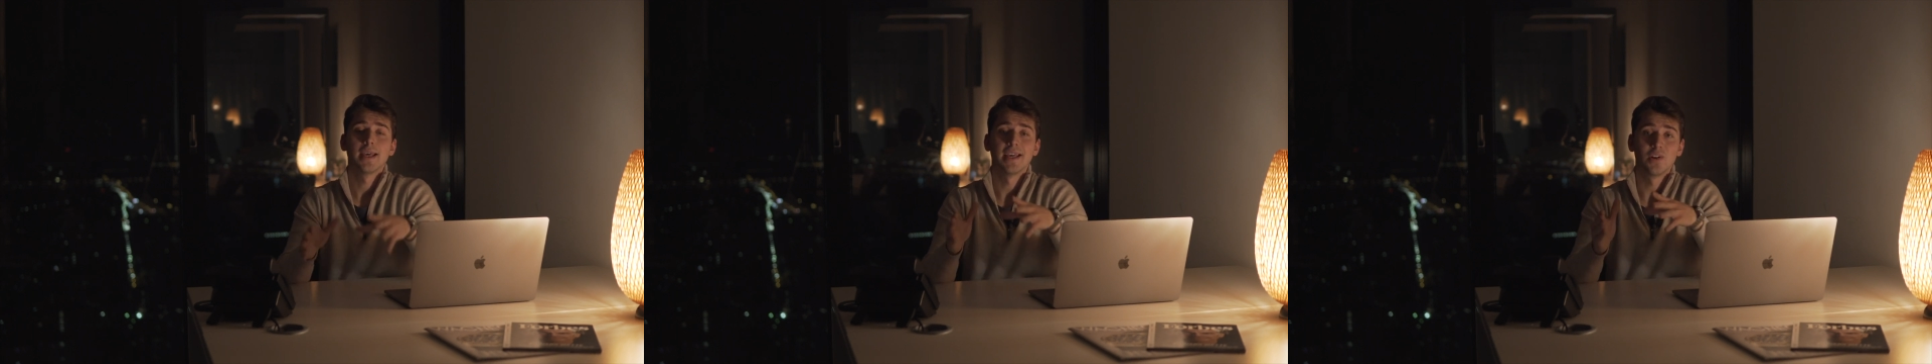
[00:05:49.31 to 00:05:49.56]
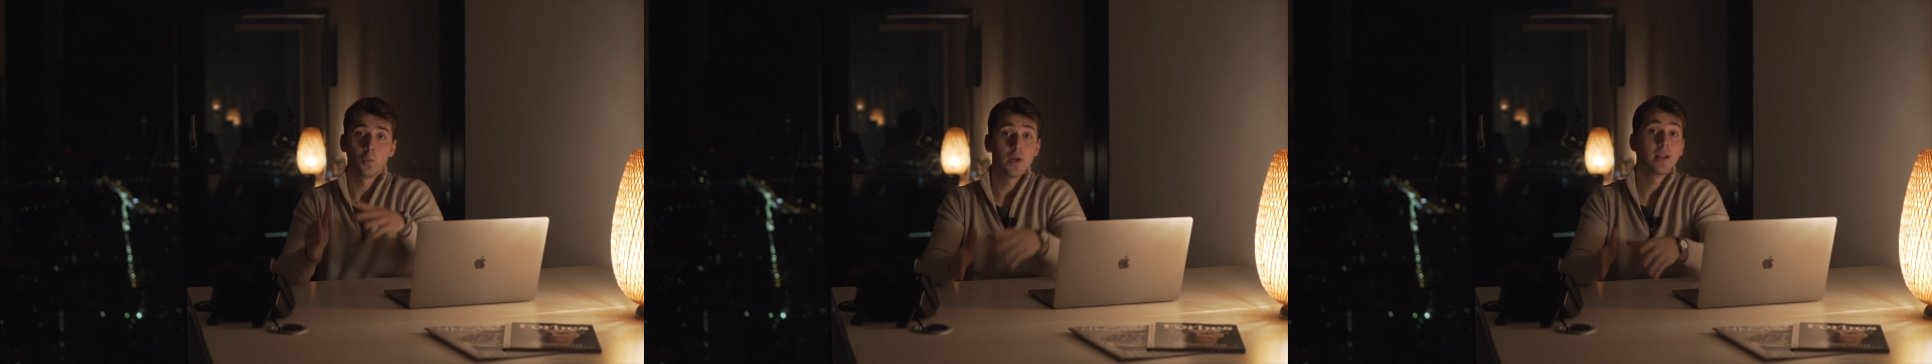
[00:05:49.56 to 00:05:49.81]

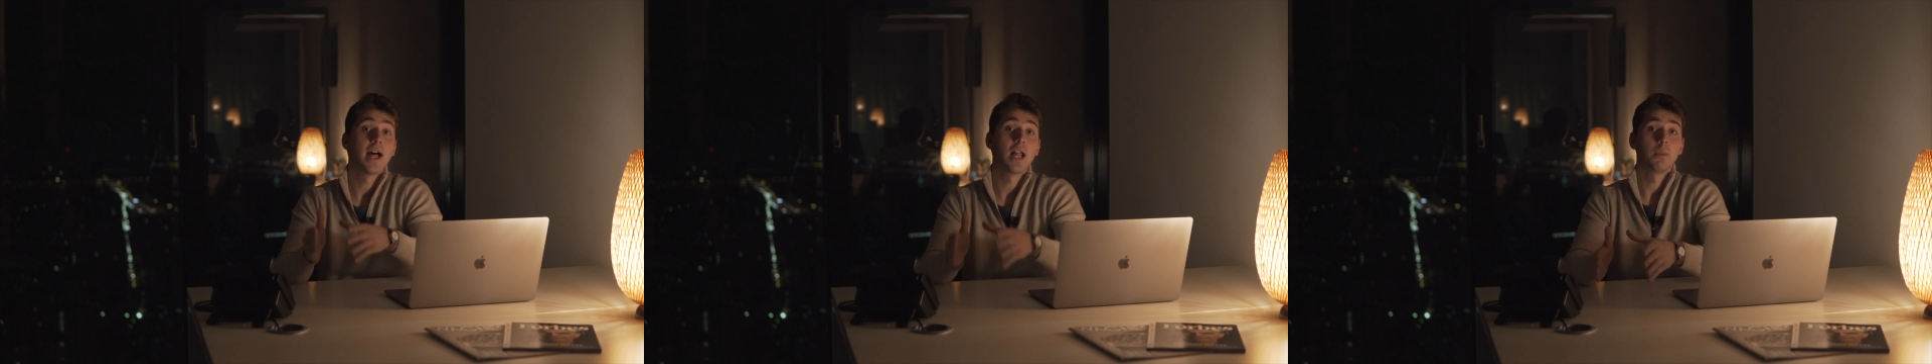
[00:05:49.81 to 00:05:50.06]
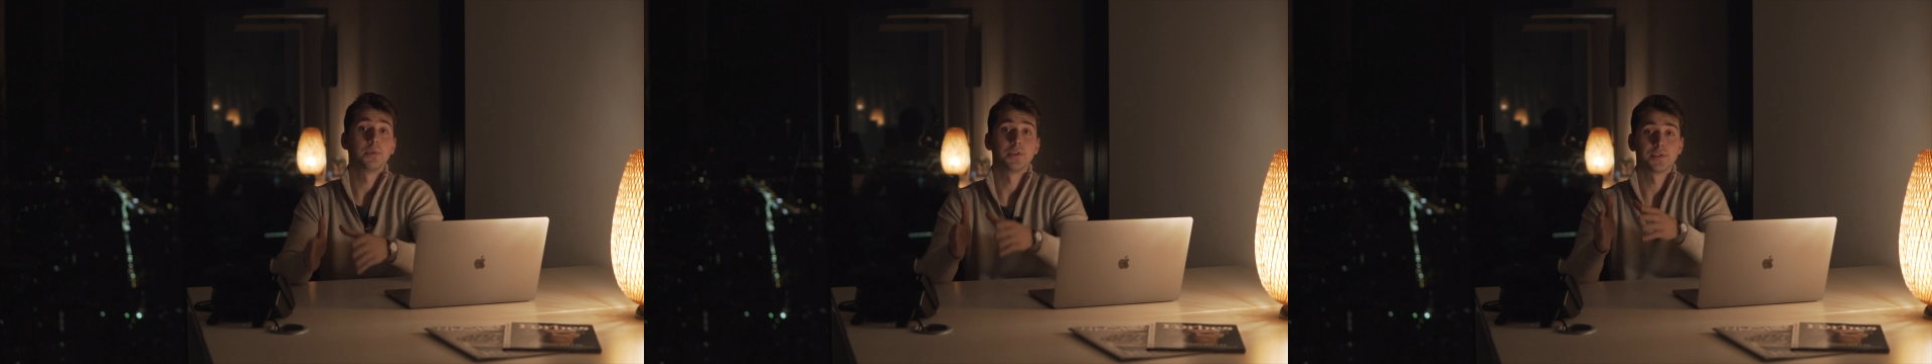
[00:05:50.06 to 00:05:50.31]
It will
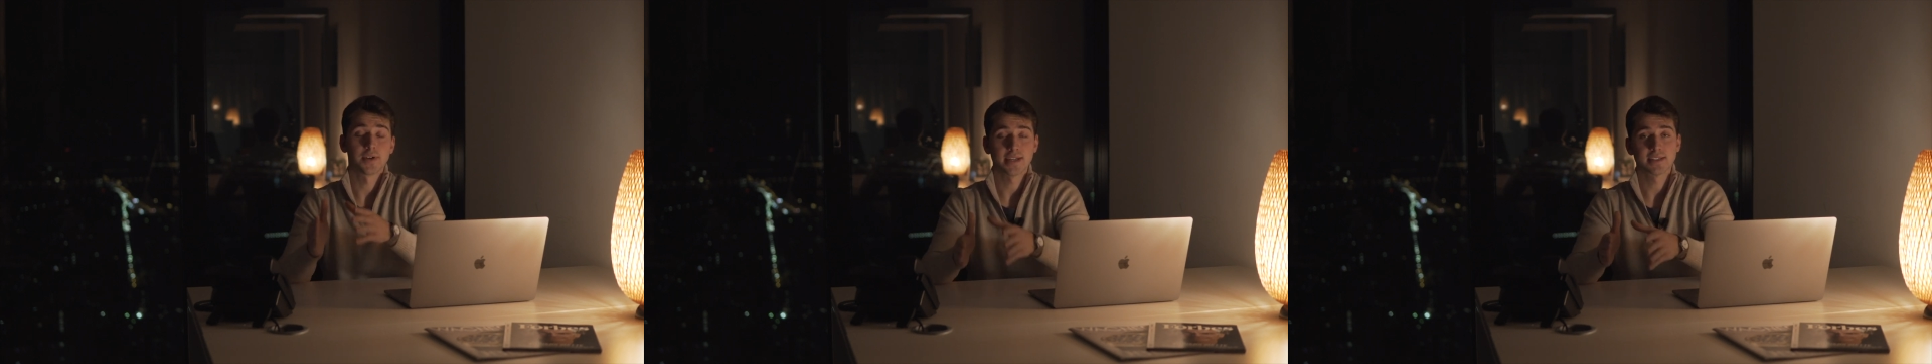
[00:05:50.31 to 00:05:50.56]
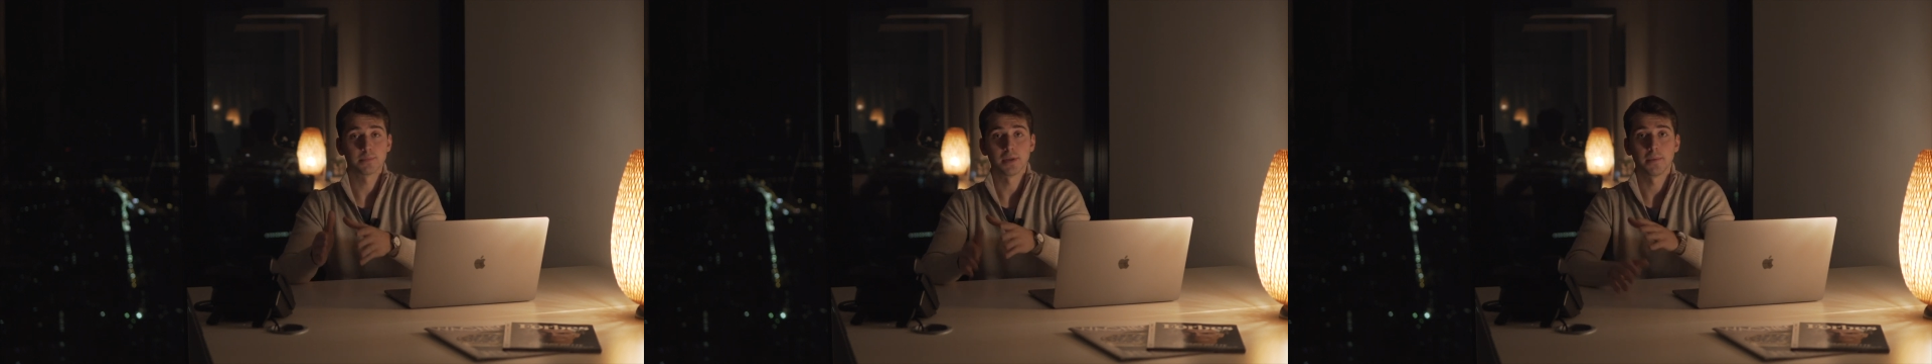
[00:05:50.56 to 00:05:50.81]
help you,
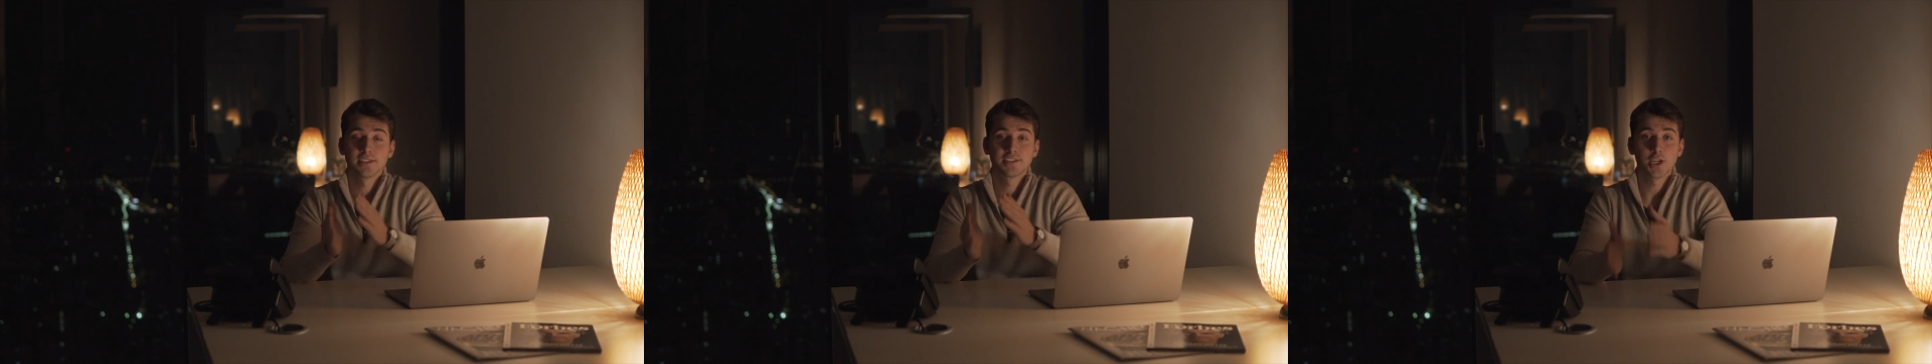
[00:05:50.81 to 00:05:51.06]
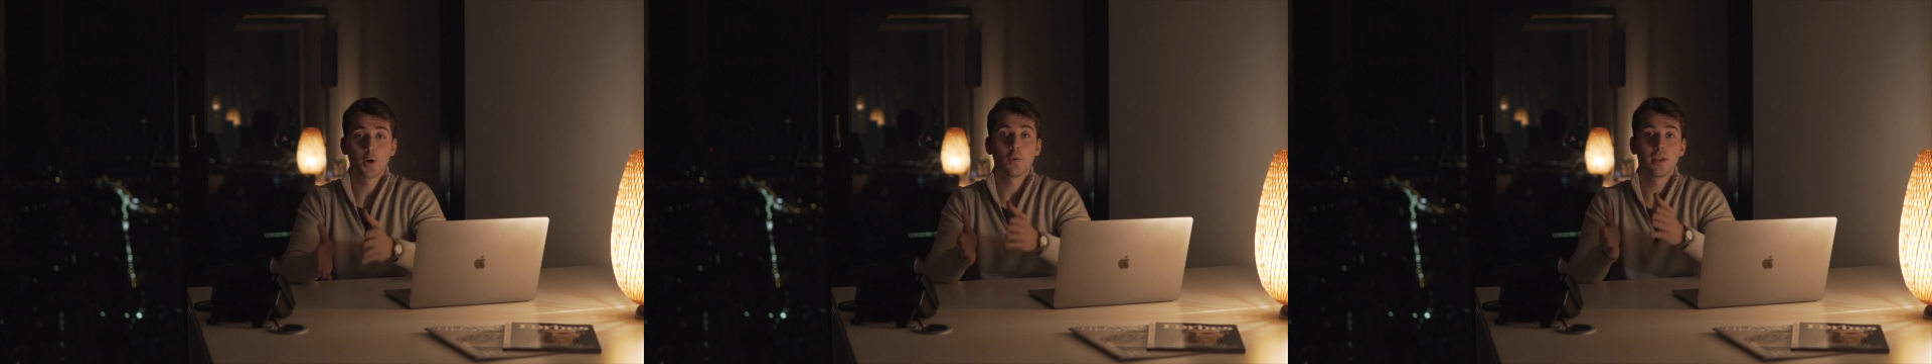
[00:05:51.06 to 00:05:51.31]
trust me.
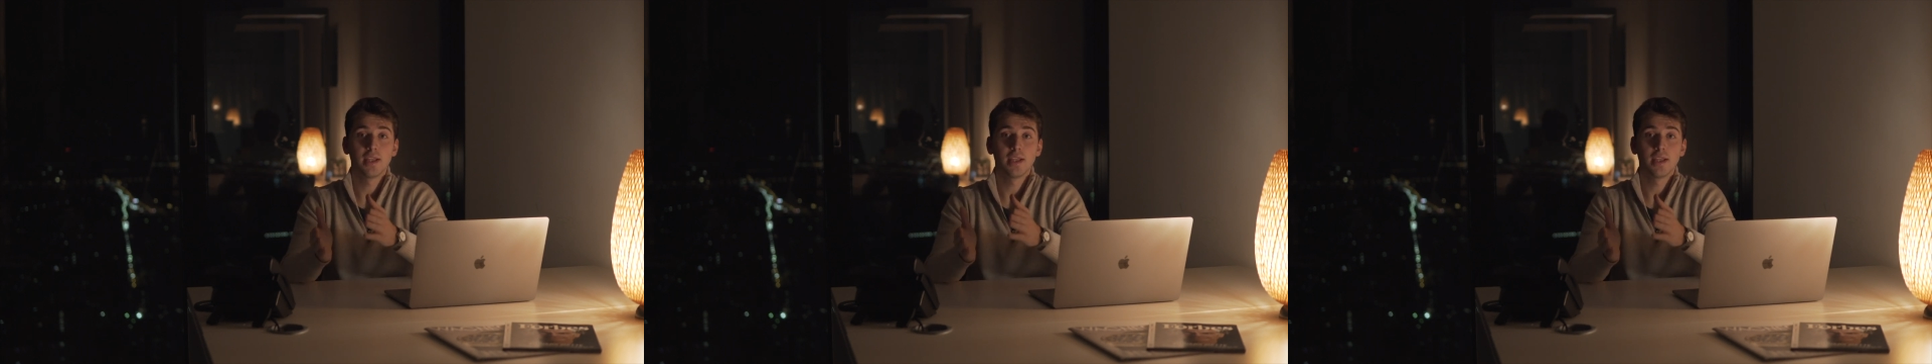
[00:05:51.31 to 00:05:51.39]
So,